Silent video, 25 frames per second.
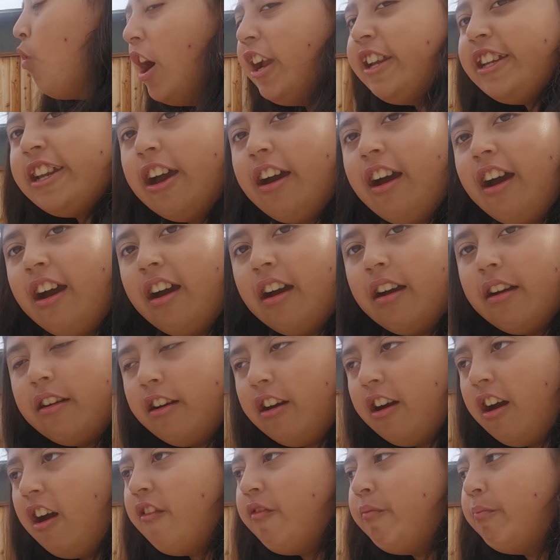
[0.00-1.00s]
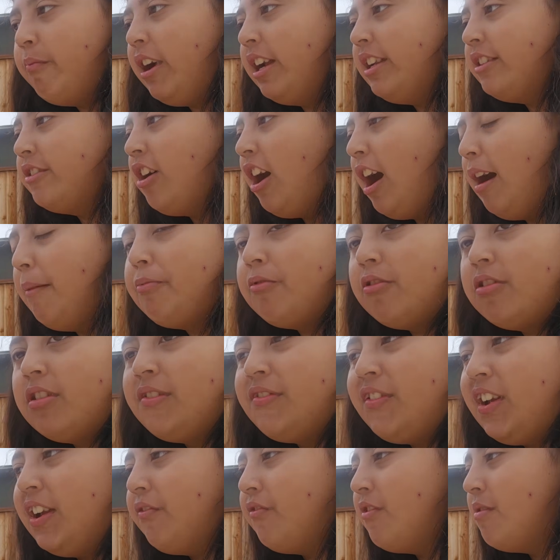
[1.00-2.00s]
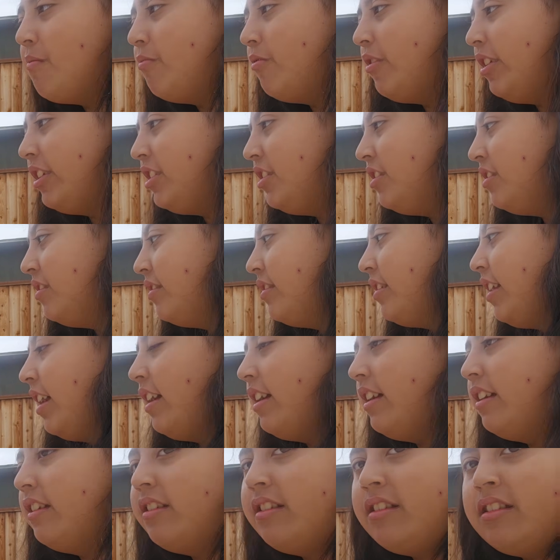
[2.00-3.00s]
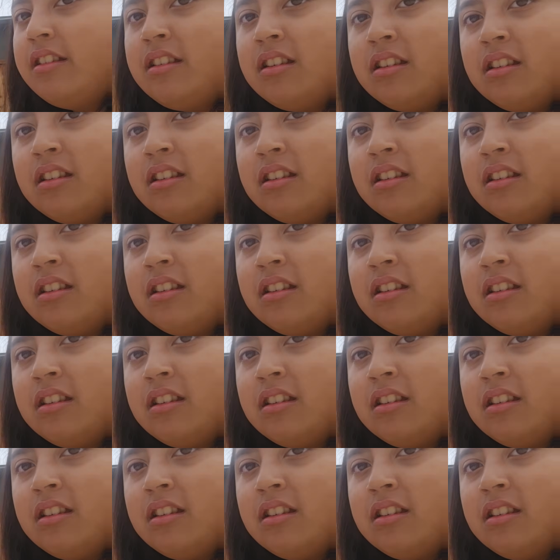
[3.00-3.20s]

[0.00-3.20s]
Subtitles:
one of my top 3 favorite plushies that